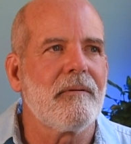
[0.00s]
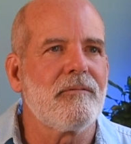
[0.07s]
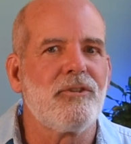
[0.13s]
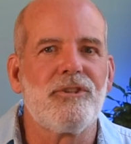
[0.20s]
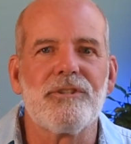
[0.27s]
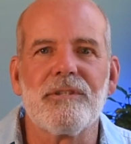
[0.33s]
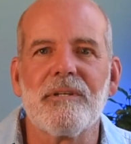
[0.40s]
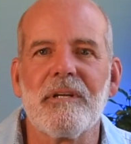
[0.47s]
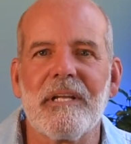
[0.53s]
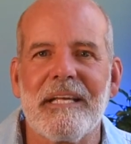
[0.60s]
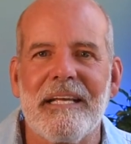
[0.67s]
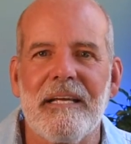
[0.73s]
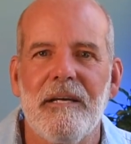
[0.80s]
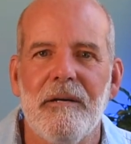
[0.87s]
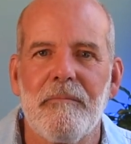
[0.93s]

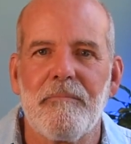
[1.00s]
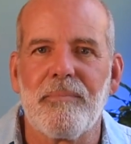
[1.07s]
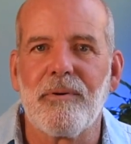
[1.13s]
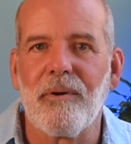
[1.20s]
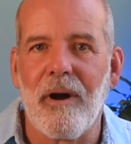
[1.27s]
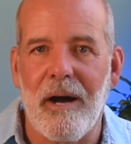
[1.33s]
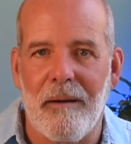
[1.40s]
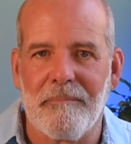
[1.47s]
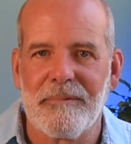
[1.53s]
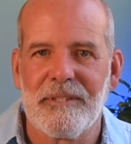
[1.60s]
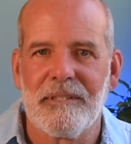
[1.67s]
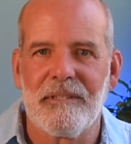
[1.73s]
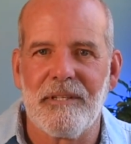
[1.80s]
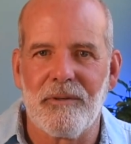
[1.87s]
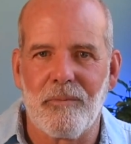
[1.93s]
journaling prompt
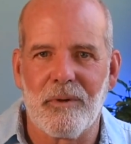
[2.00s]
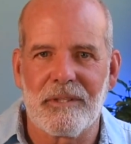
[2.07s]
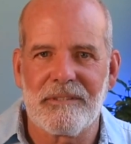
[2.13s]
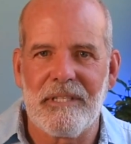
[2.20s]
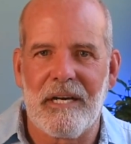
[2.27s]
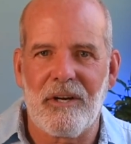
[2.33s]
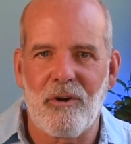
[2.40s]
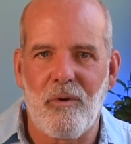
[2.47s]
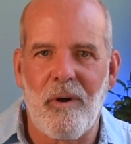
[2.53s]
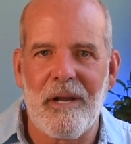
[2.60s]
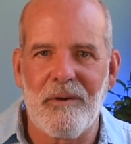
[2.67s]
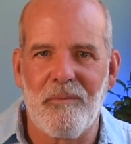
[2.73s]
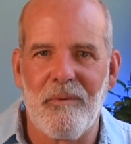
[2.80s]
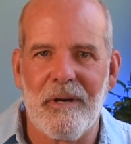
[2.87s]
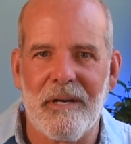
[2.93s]
that works out
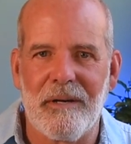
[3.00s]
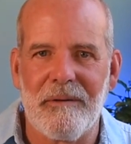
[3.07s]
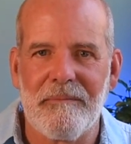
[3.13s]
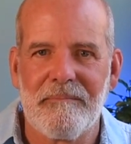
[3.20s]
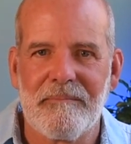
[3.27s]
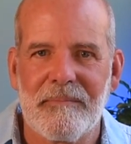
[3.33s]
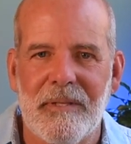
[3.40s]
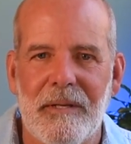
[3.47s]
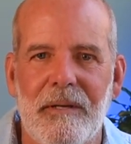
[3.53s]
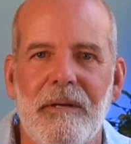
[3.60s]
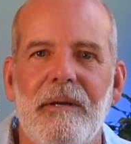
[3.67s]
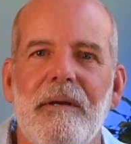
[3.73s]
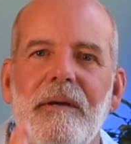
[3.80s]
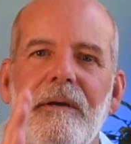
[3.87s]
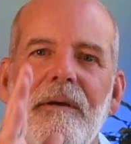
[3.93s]
quite well.
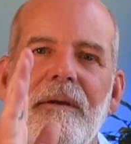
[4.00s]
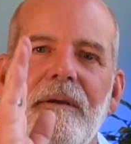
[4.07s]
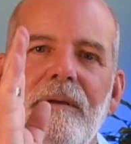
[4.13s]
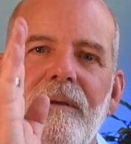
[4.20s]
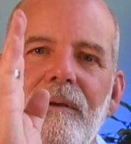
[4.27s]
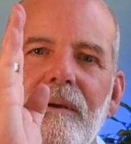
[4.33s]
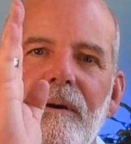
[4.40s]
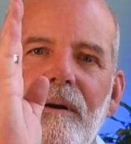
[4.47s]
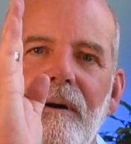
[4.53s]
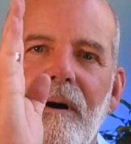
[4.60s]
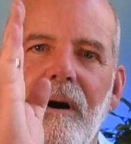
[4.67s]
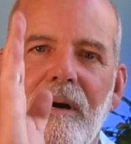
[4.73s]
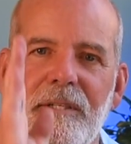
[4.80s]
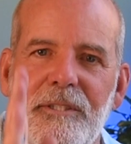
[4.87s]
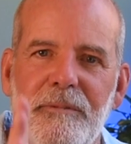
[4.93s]

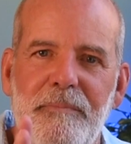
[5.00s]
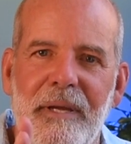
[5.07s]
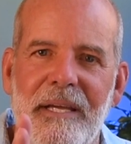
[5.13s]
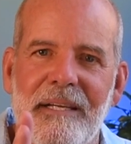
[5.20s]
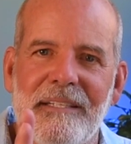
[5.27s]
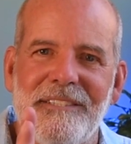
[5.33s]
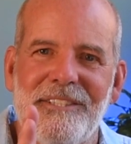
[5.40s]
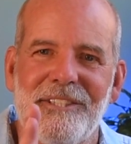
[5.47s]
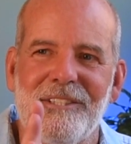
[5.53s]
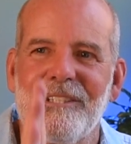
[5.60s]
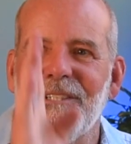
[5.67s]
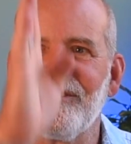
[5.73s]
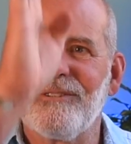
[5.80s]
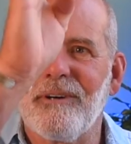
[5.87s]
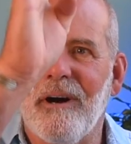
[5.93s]
On your page,
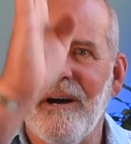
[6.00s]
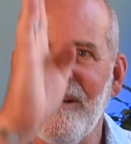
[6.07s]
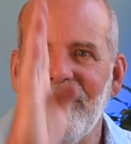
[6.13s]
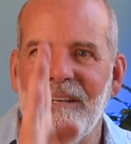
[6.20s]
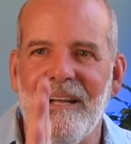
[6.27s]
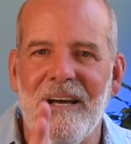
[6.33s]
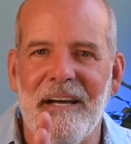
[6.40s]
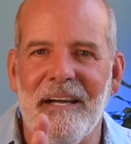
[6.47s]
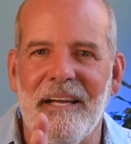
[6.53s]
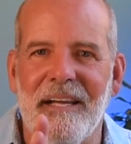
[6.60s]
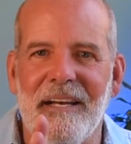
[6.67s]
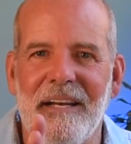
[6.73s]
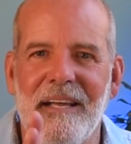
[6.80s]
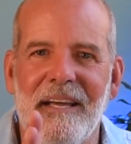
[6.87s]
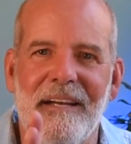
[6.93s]
draw a
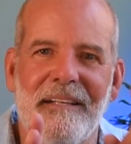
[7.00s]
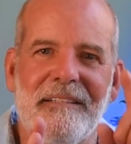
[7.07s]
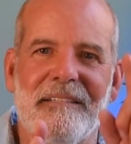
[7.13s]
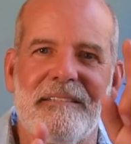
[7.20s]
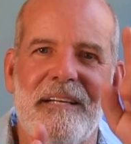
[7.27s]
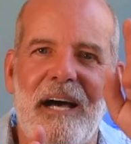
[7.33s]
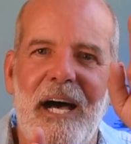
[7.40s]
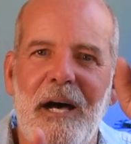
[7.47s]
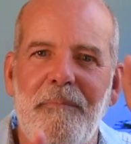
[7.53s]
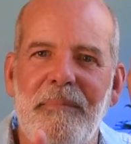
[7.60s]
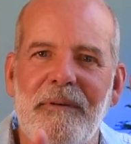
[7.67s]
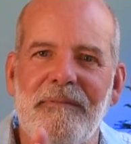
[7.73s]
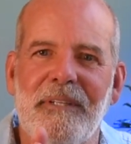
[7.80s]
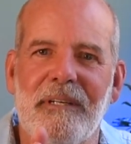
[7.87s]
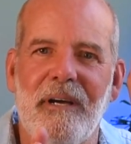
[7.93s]
line, and at the top
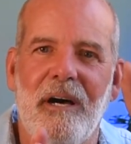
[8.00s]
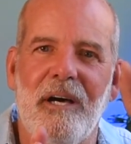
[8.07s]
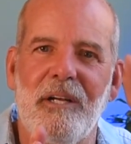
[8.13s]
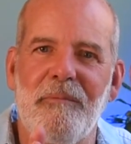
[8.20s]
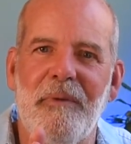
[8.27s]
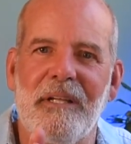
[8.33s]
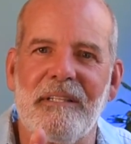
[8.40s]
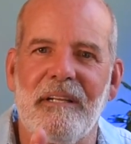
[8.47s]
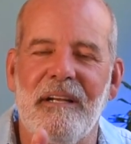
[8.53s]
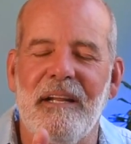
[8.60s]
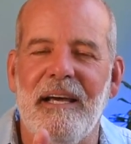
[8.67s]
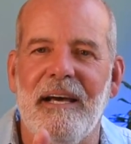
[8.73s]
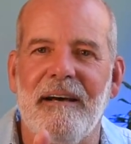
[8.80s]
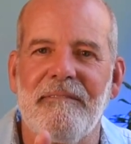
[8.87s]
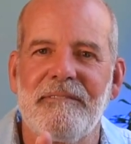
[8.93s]
of the column on the
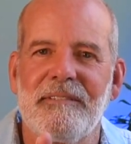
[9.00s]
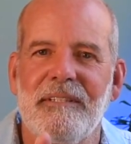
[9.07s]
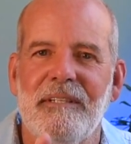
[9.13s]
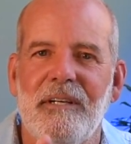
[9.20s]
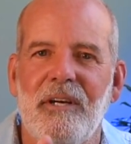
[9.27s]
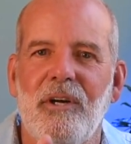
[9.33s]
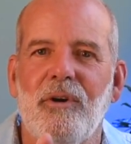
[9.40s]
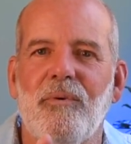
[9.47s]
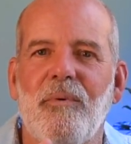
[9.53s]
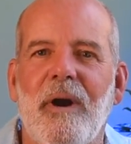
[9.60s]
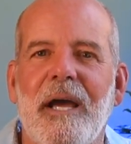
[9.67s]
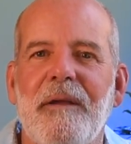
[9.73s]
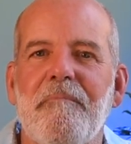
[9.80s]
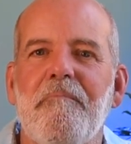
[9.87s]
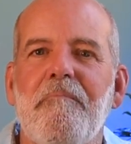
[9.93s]
left, write